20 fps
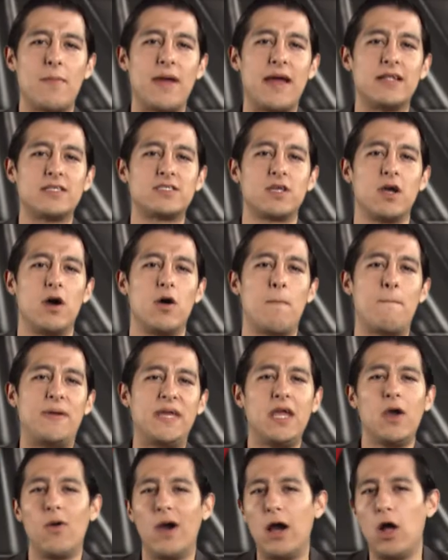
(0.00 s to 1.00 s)
man. So
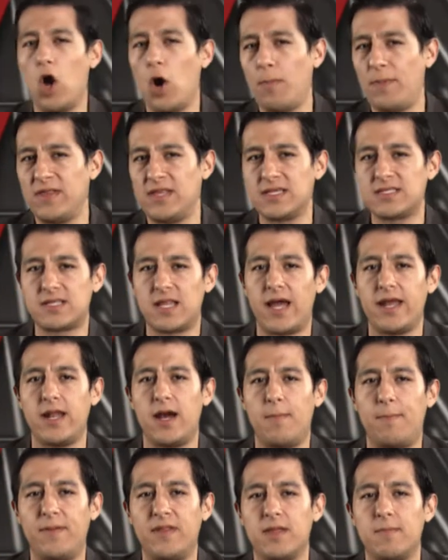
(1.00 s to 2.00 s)
BOL opened this line
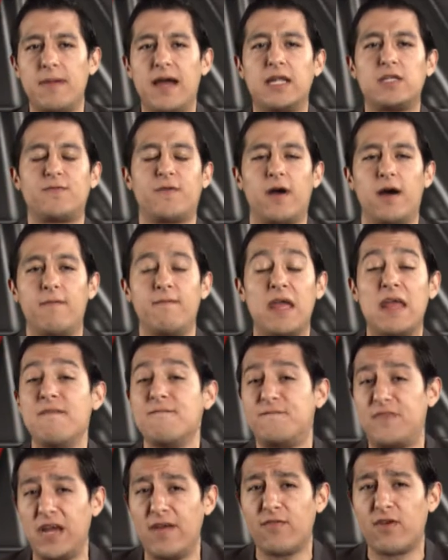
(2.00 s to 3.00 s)
up in the match in
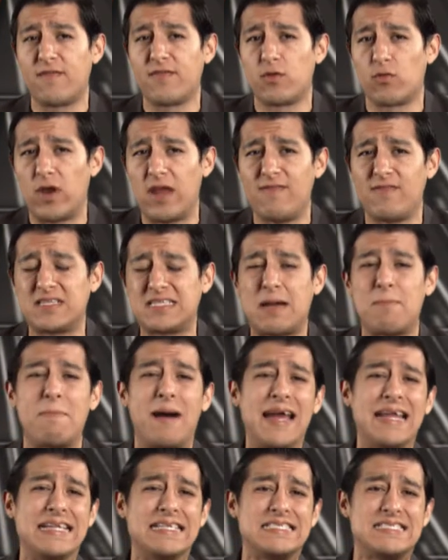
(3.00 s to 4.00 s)
favor of the Ravens at
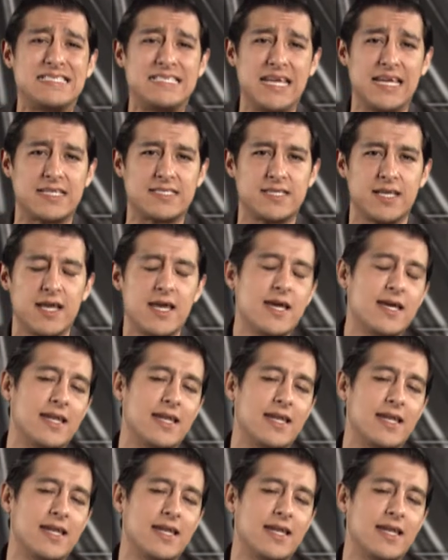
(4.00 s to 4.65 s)
-6.